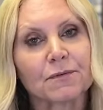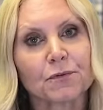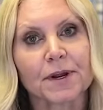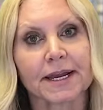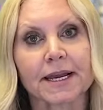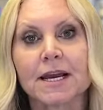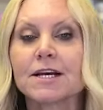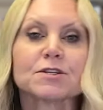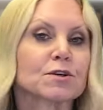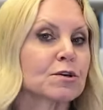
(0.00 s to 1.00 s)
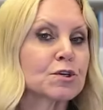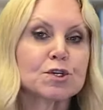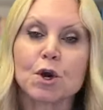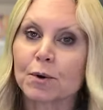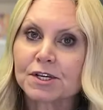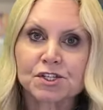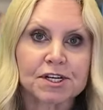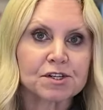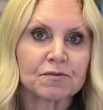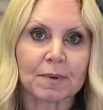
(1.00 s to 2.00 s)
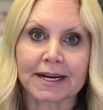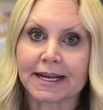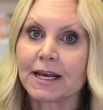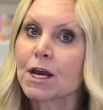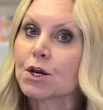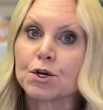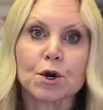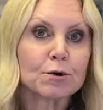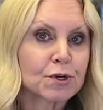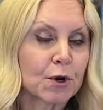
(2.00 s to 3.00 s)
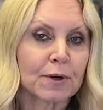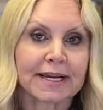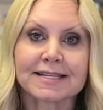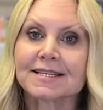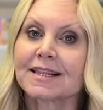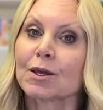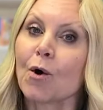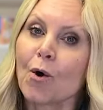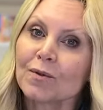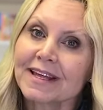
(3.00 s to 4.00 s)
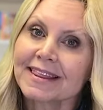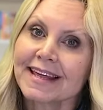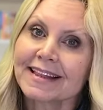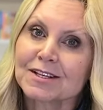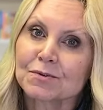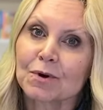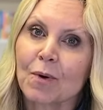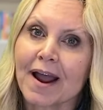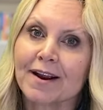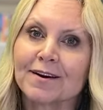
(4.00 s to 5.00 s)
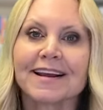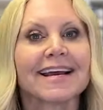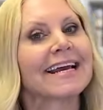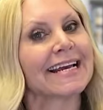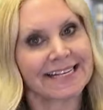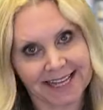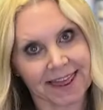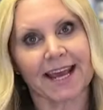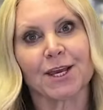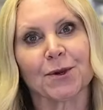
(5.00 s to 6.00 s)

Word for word: free. So there's no exchange of money, no tokens. The only thing that's required is a thank